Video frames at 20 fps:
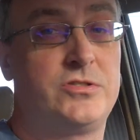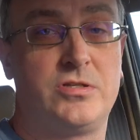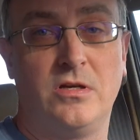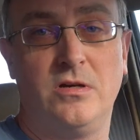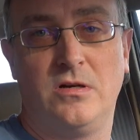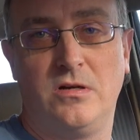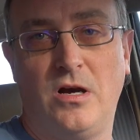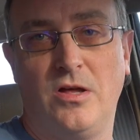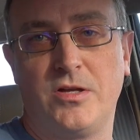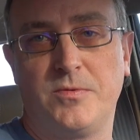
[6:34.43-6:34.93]

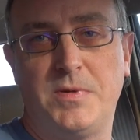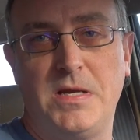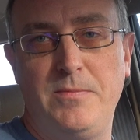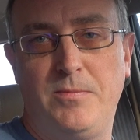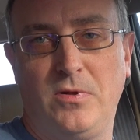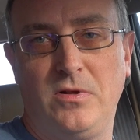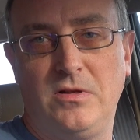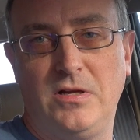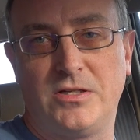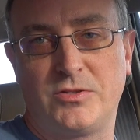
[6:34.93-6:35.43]
to other
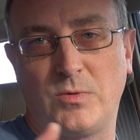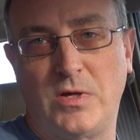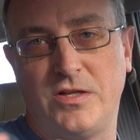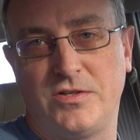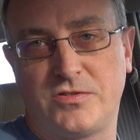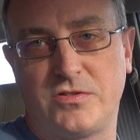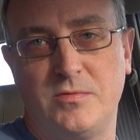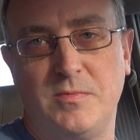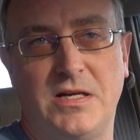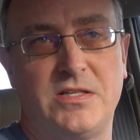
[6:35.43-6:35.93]
people as well
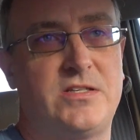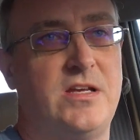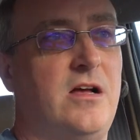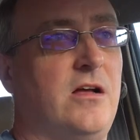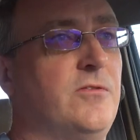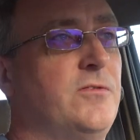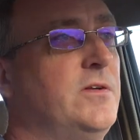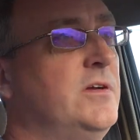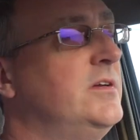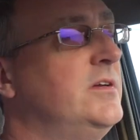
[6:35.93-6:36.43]
as to myself.